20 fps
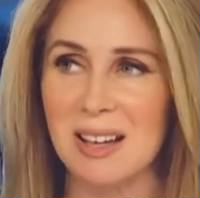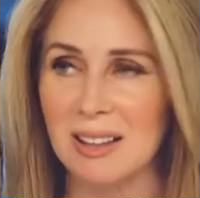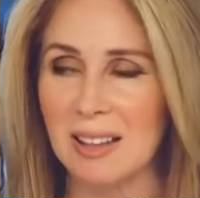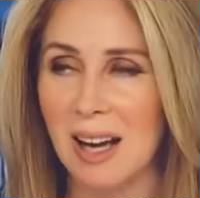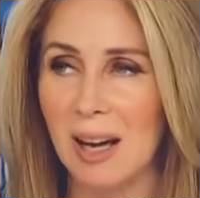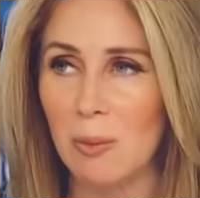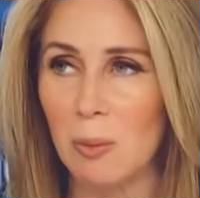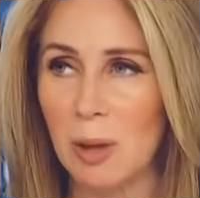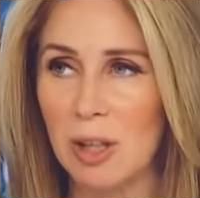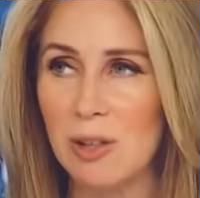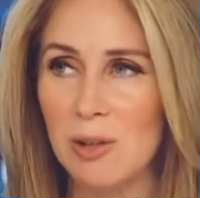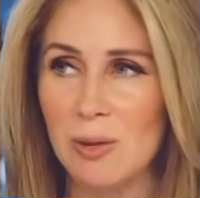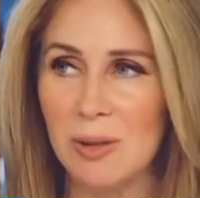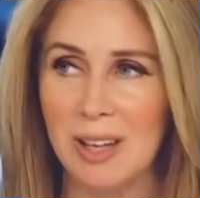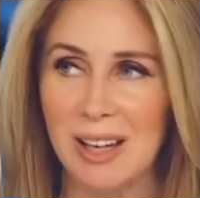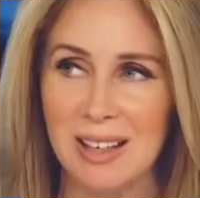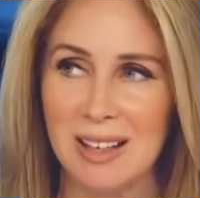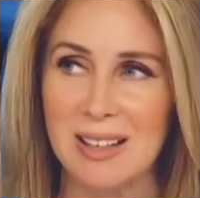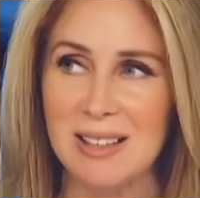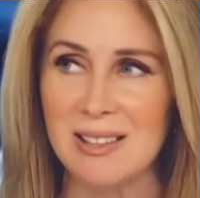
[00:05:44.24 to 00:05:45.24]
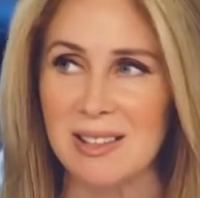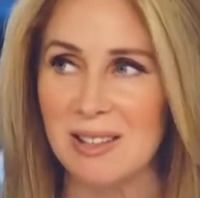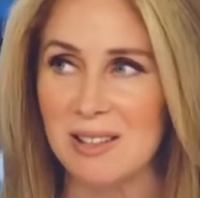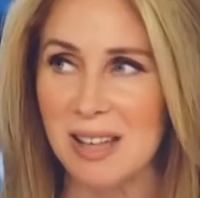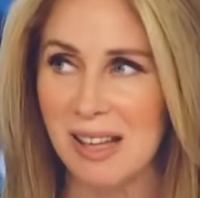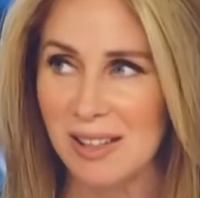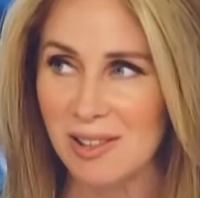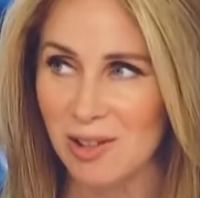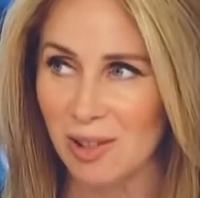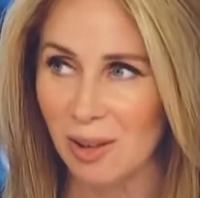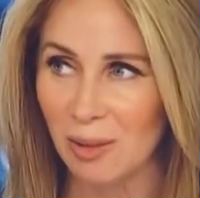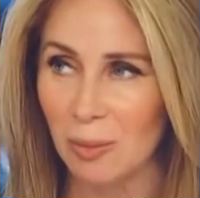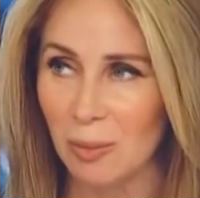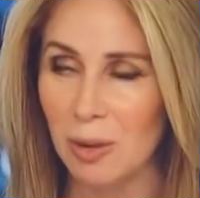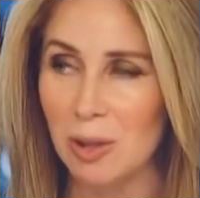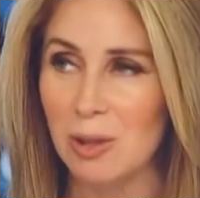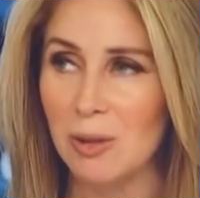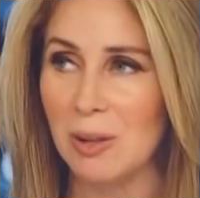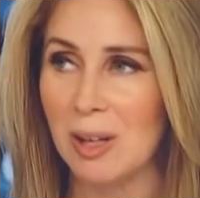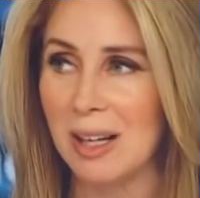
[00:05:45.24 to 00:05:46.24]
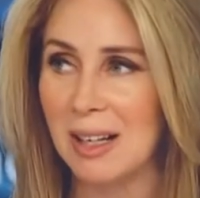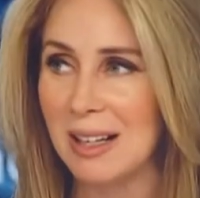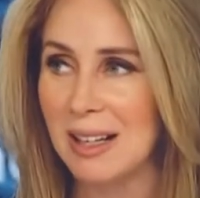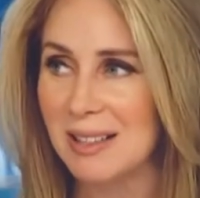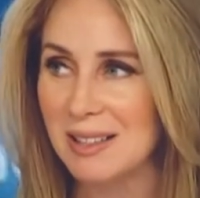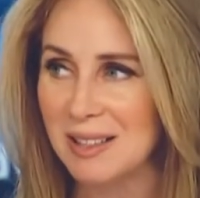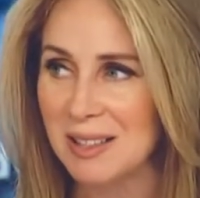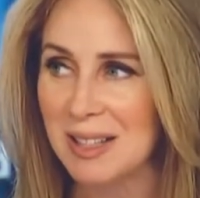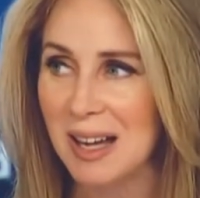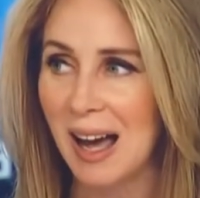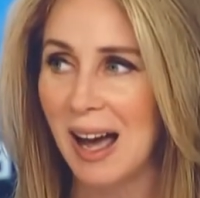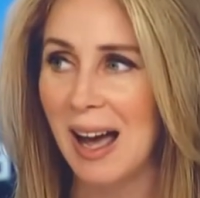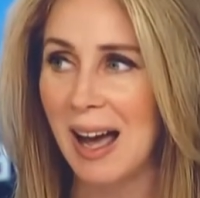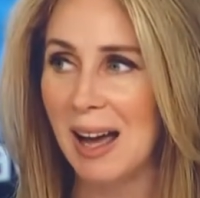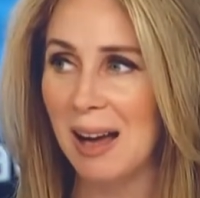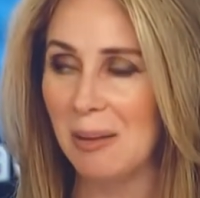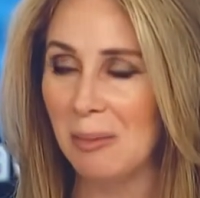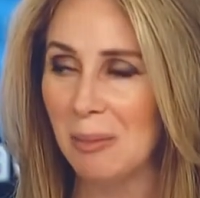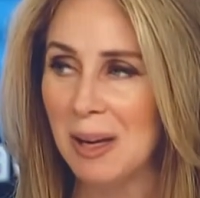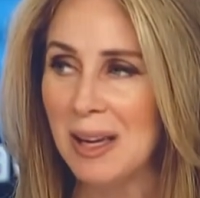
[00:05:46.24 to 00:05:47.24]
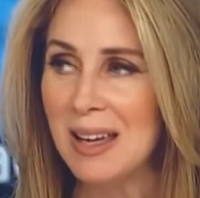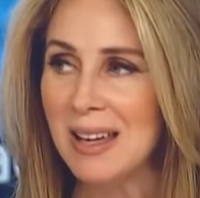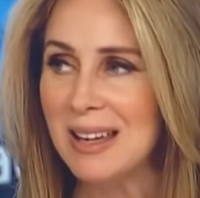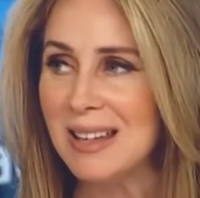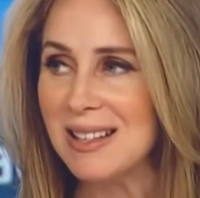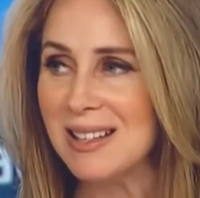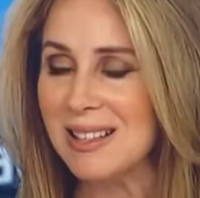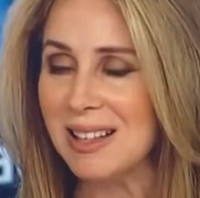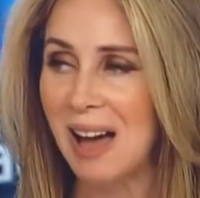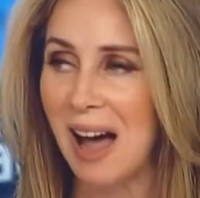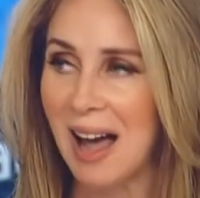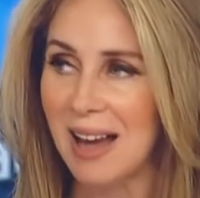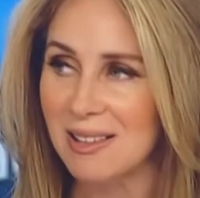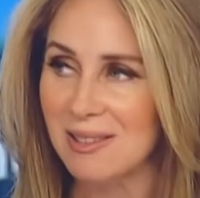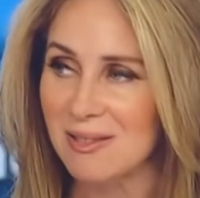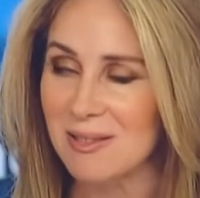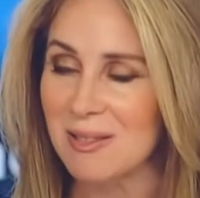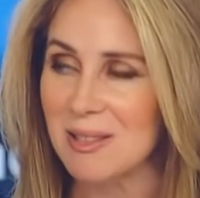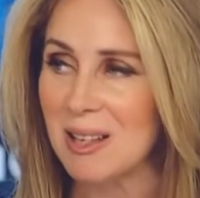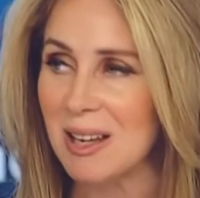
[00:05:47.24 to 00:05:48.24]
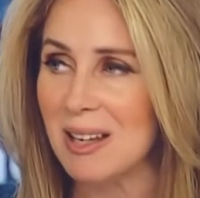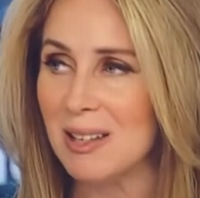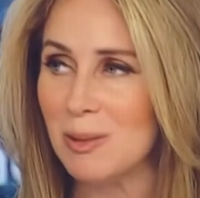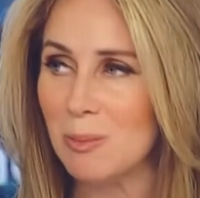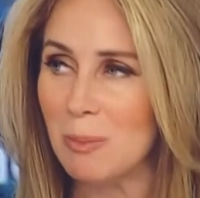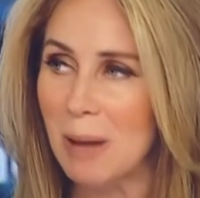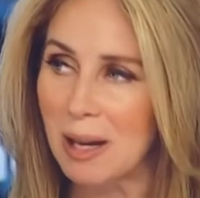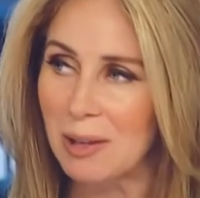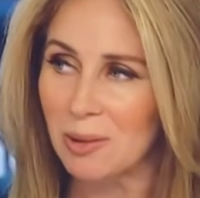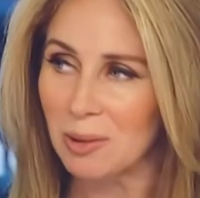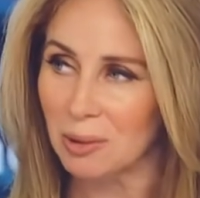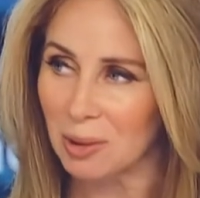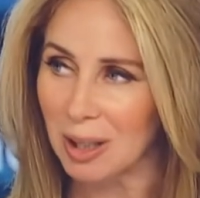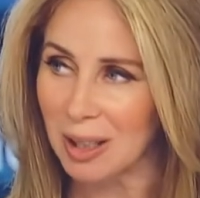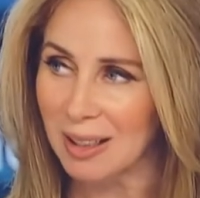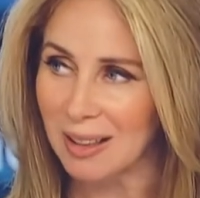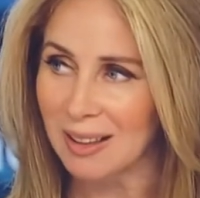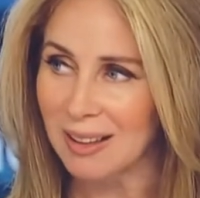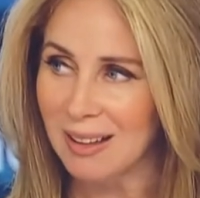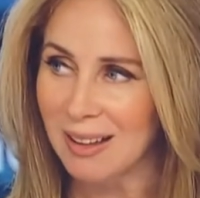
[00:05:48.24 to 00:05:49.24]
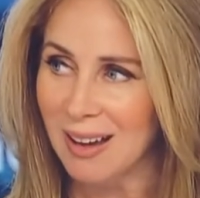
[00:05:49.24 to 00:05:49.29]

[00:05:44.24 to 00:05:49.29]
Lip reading: The sun god, when you get his attention, when you get his time, his guidance, his mentoring,